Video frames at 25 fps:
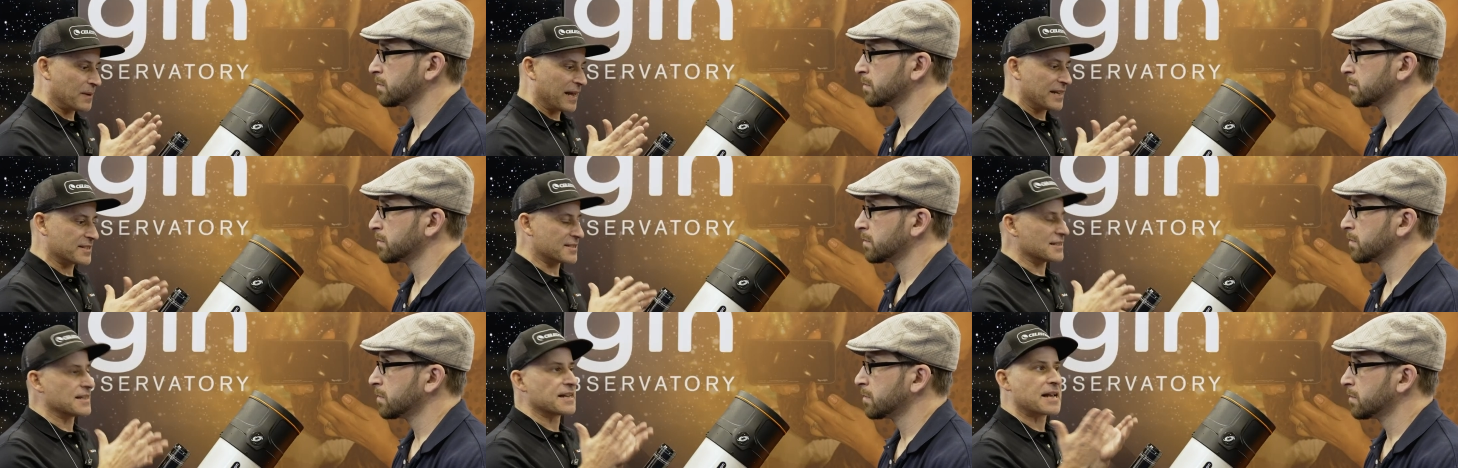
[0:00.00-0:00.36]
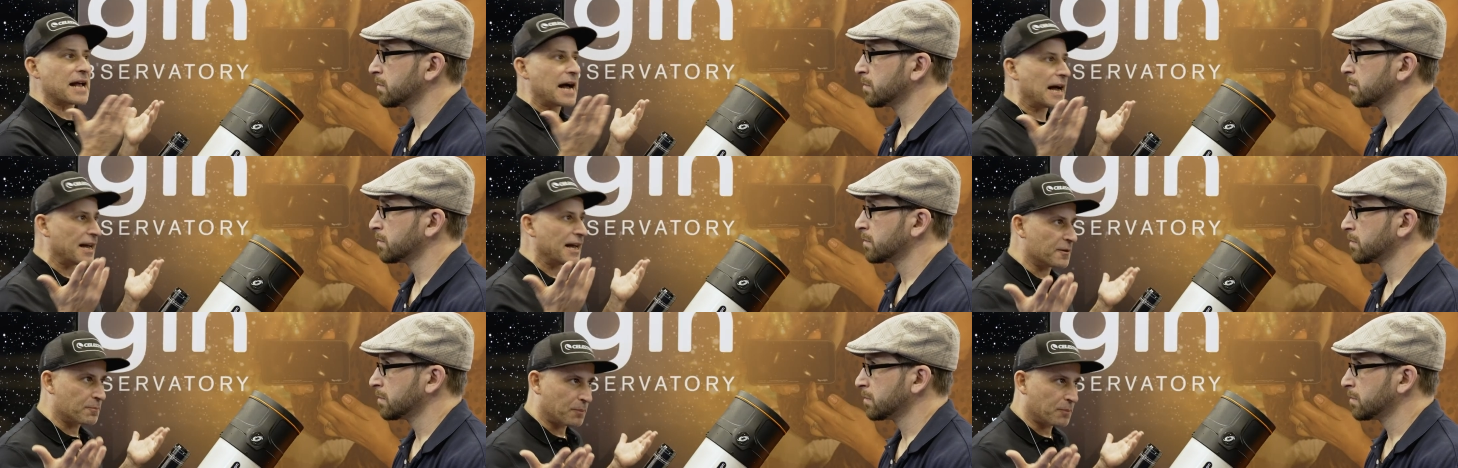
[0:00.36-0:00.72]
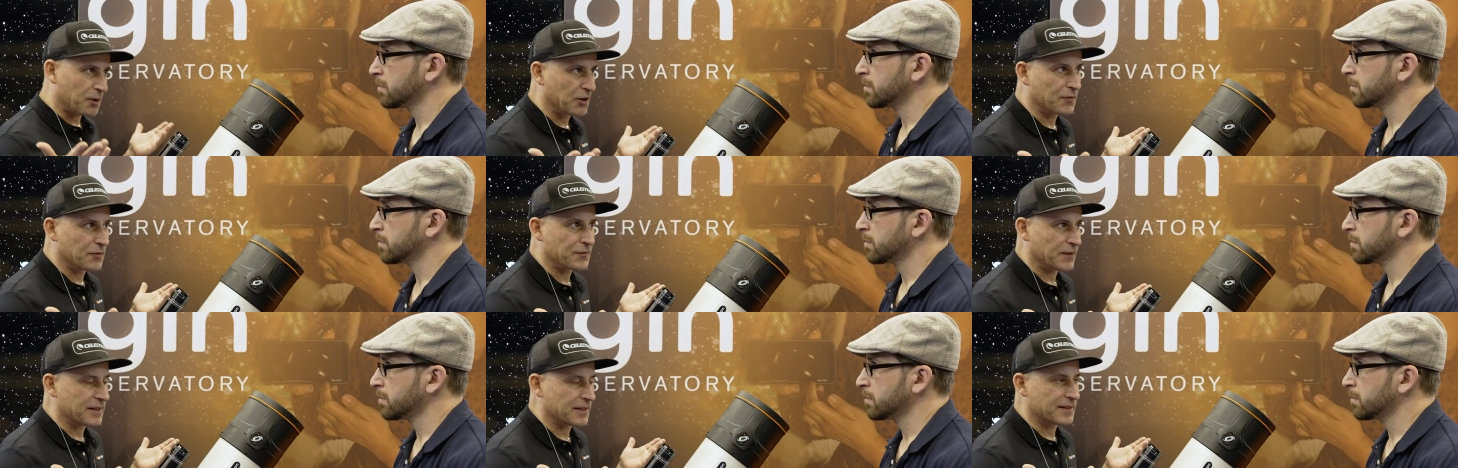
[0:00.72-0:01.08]
Speaker 1: basically guide
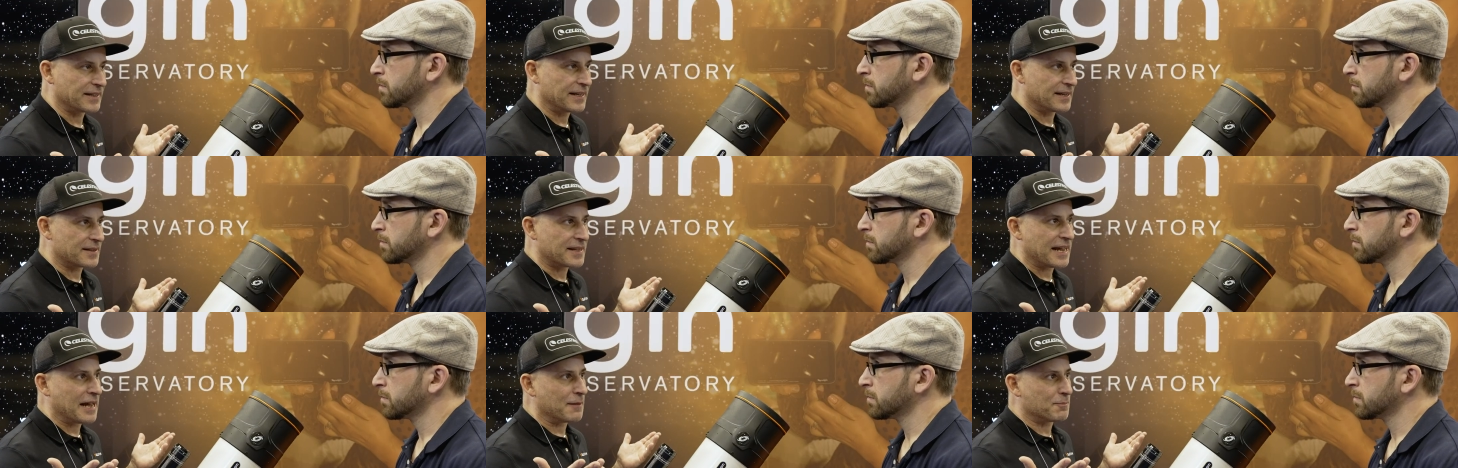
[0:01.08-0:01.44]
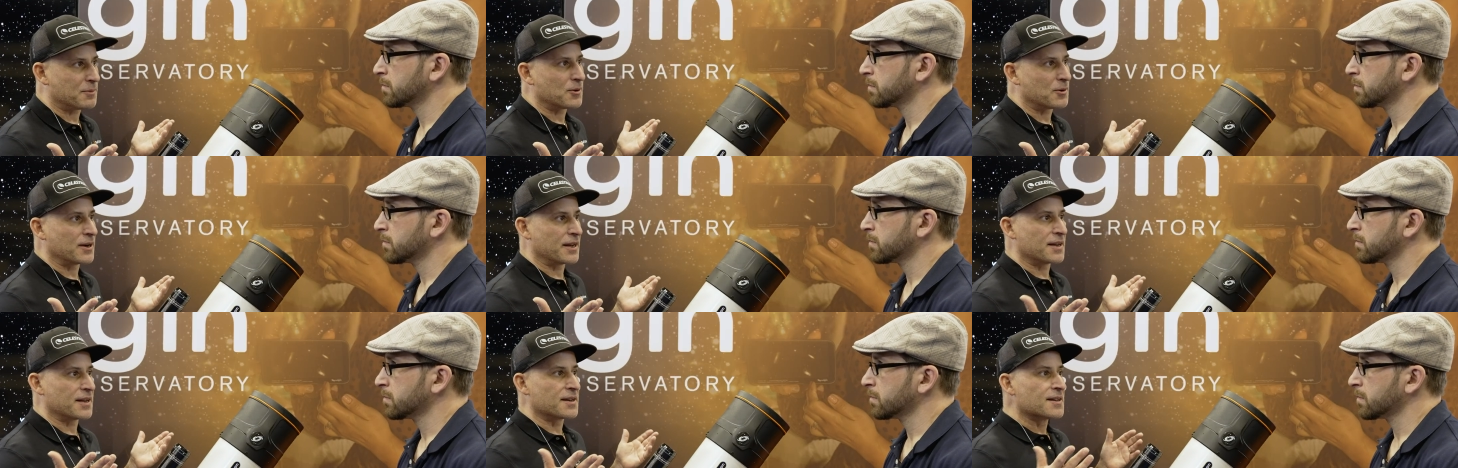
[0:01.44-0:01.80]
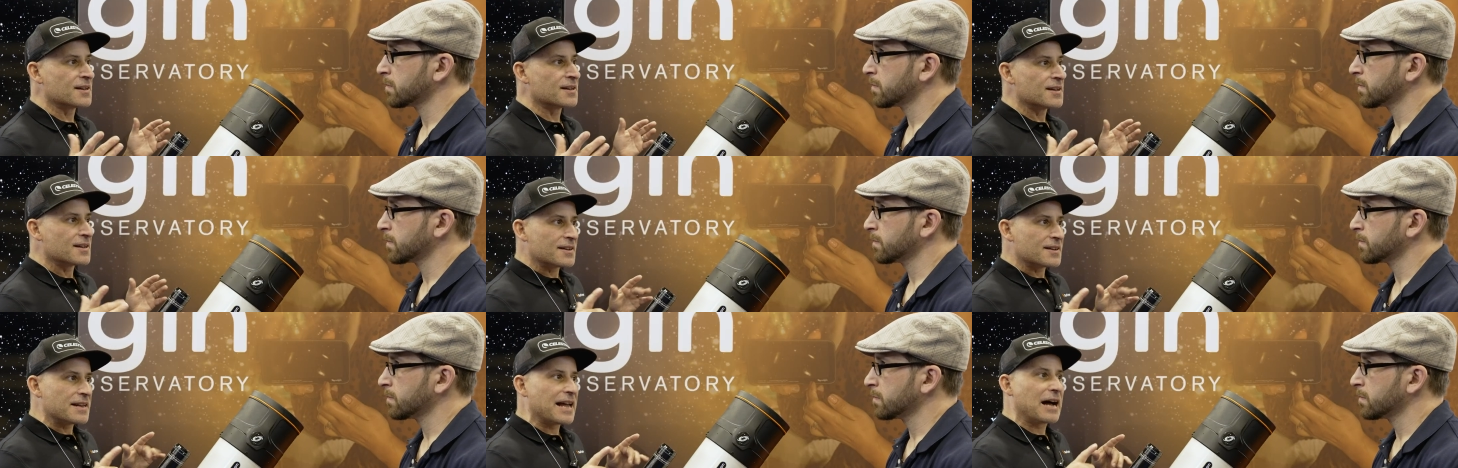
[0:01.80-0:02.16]
perfectly at that point.
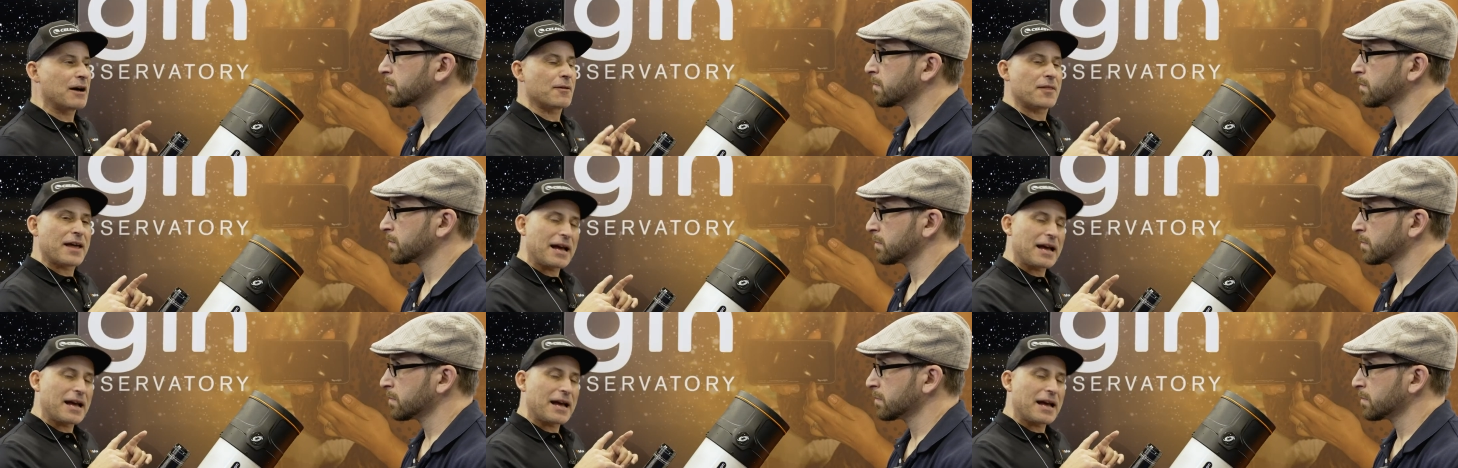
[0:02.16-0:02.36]
Now